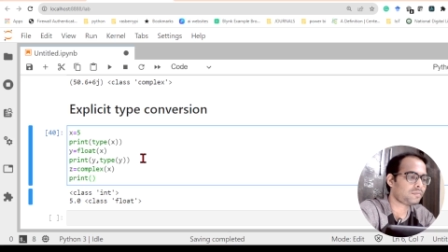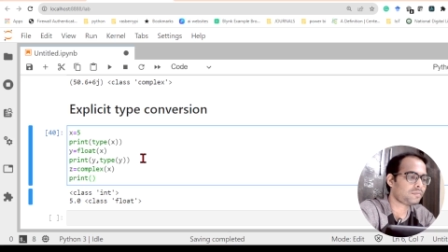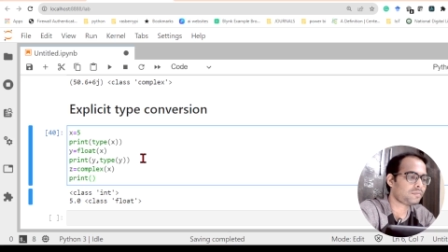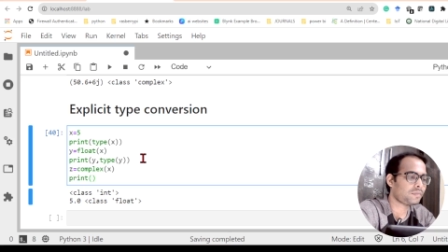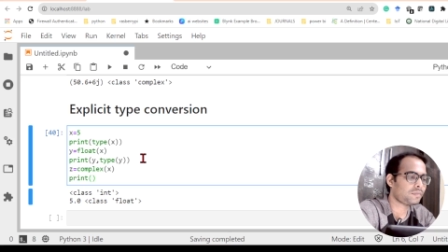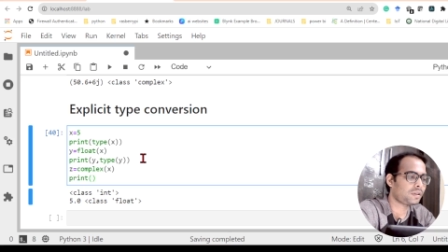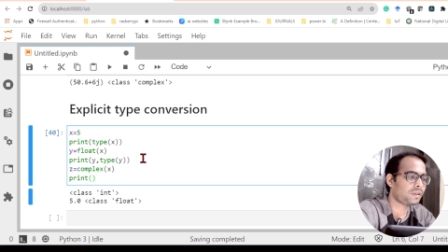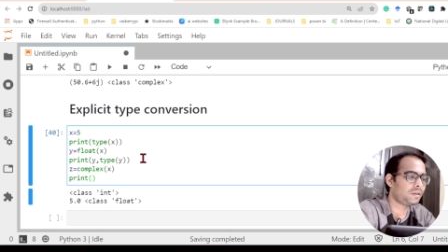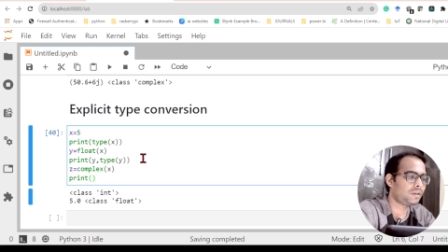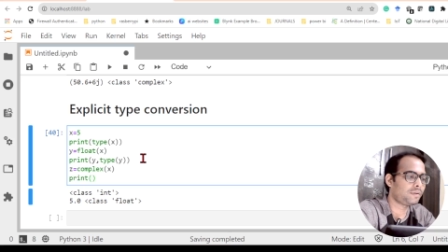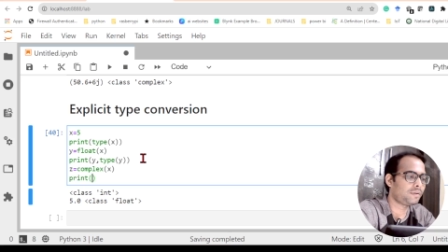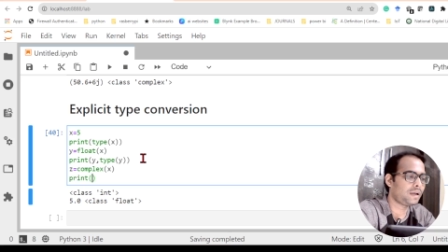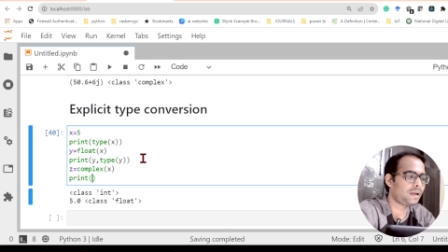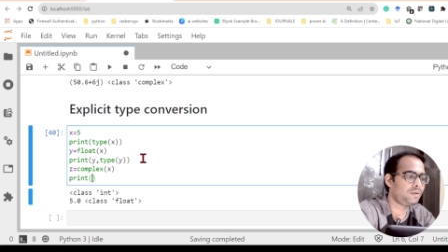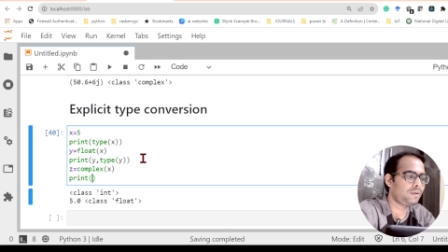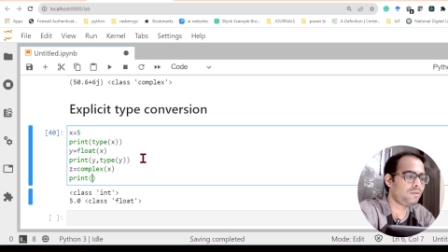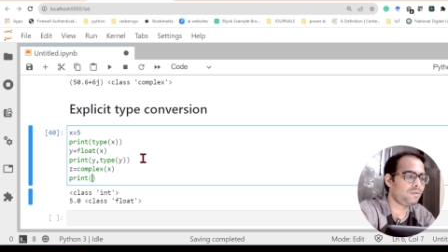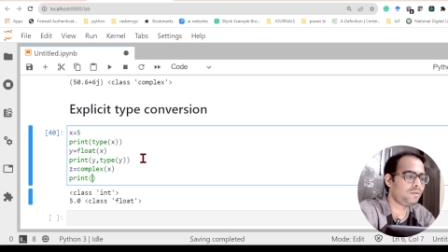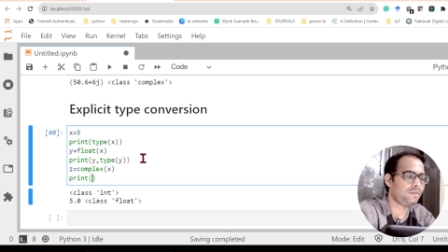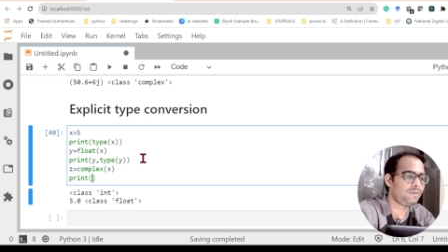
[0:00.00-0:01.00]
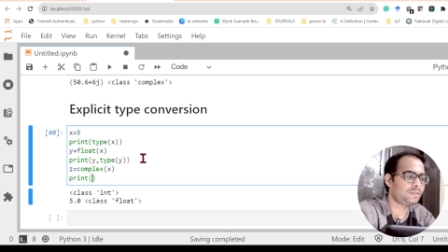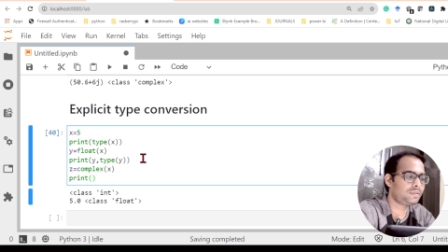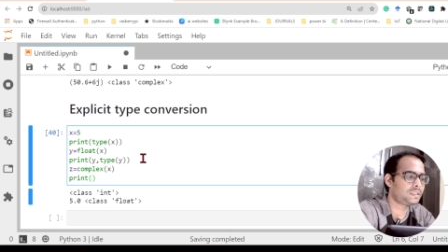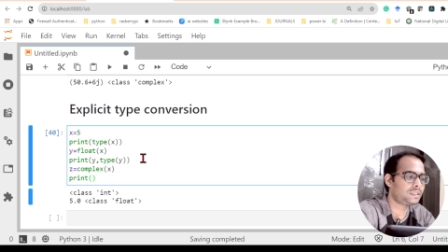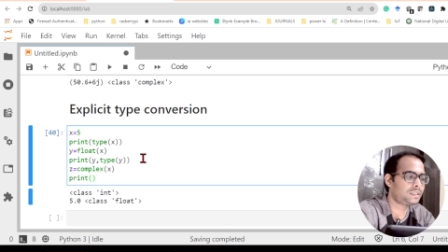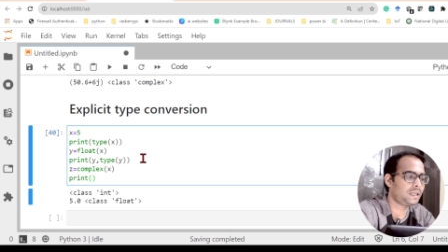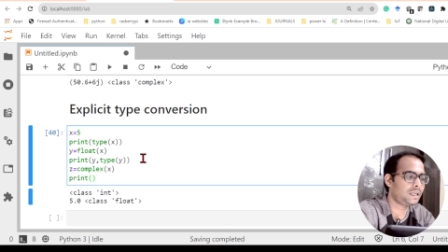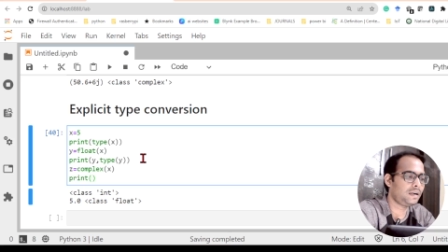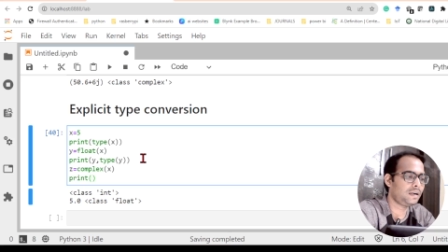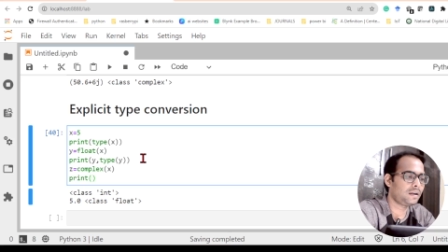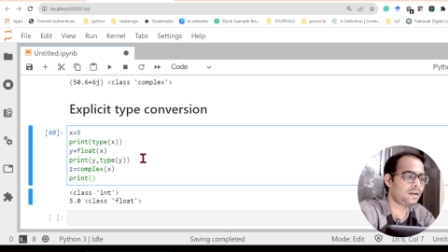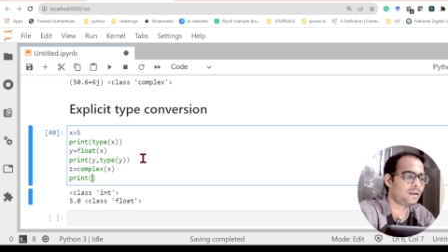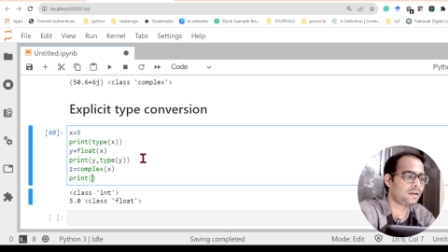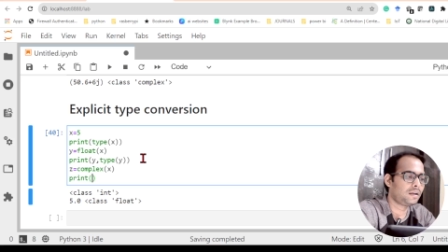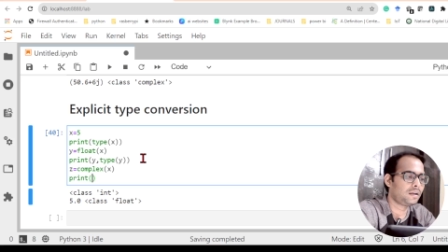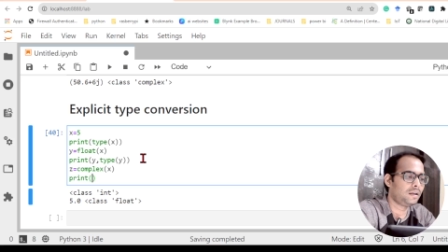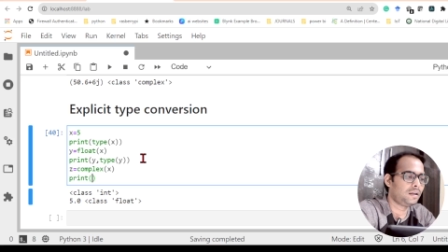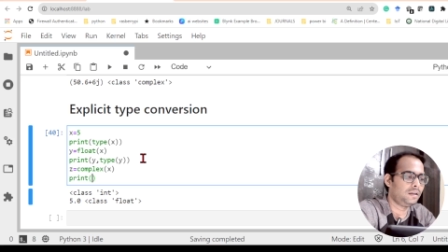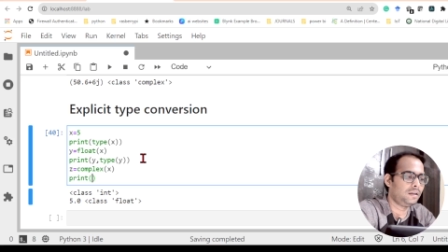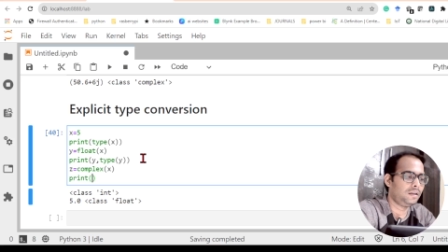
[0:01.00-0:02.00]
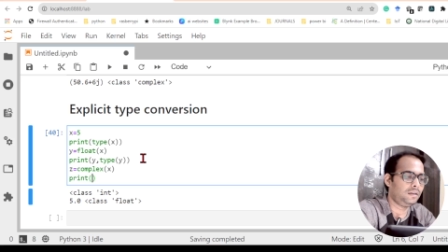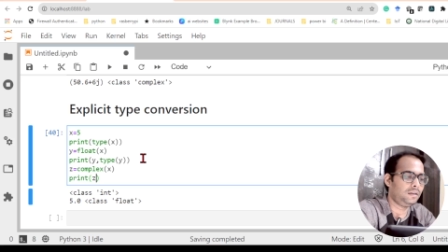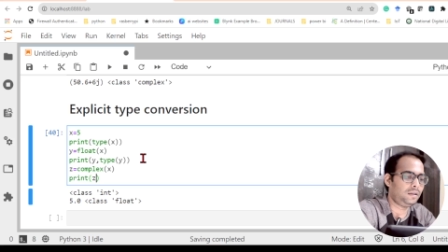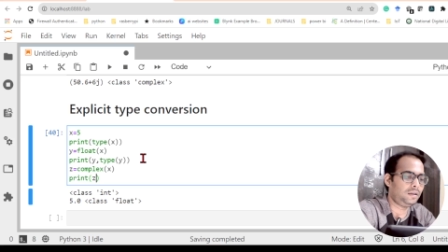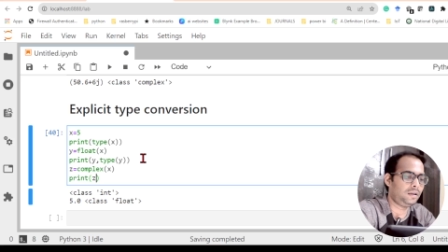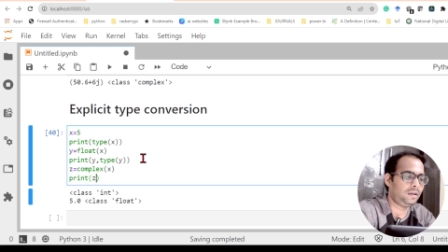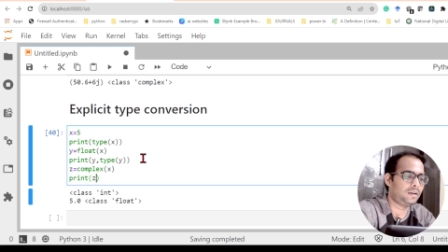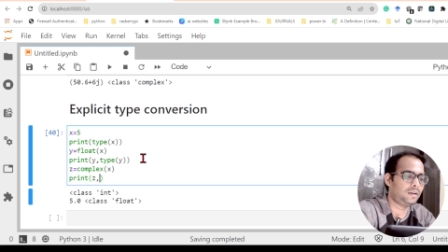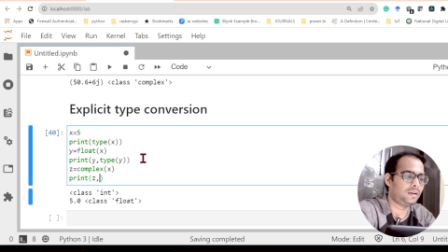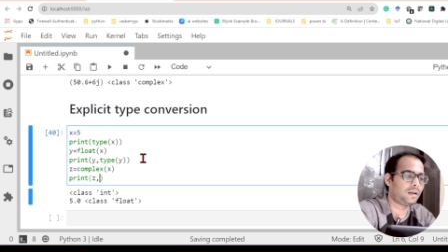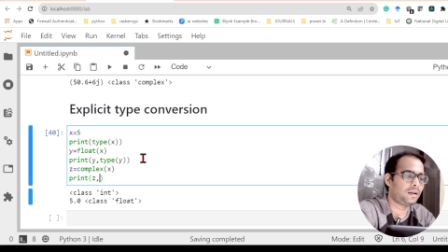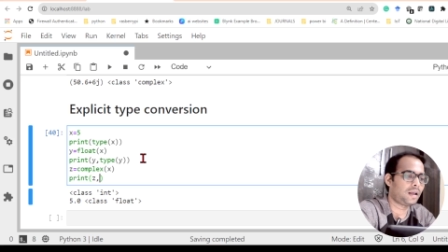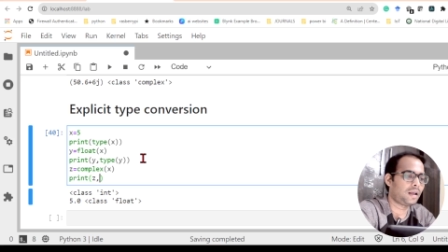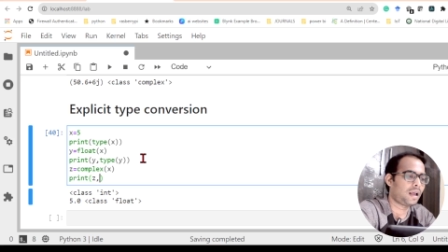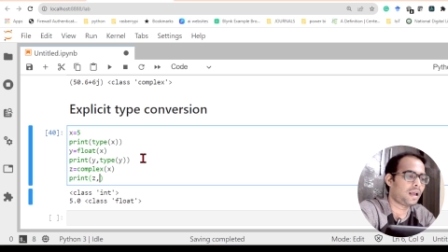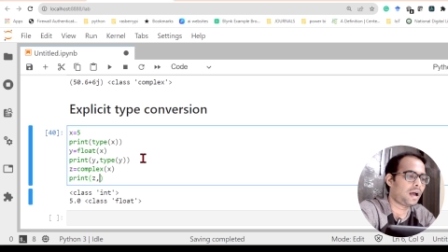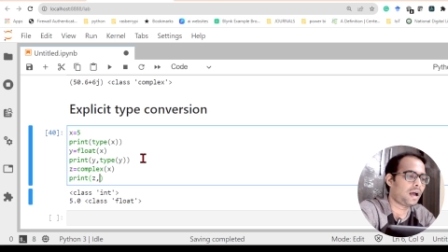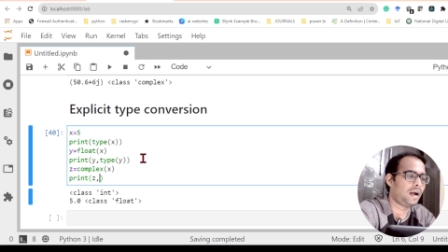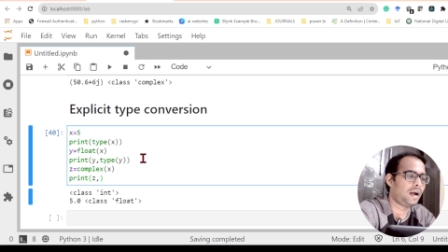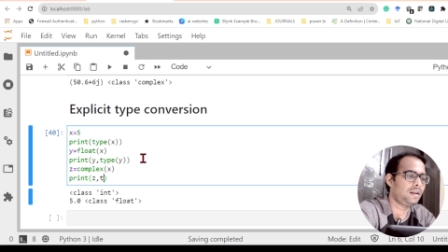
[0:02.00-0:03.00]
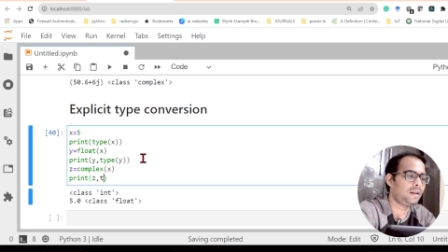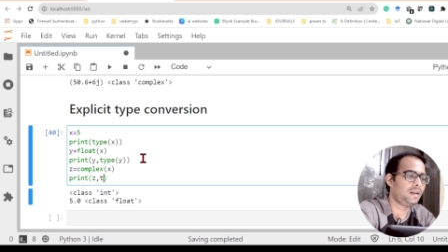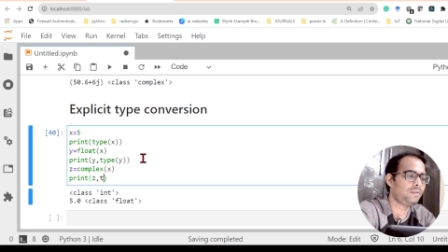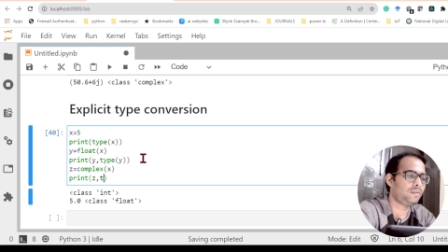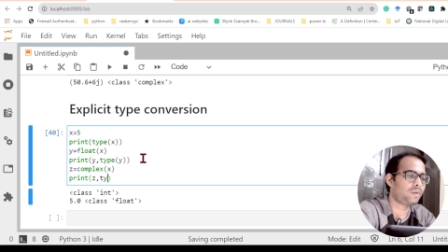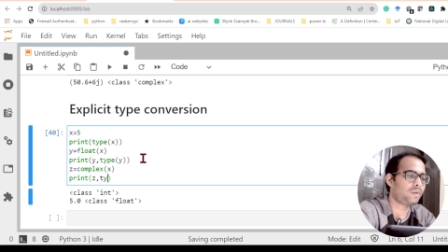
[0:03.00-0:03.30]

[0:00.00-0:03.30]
the value of z and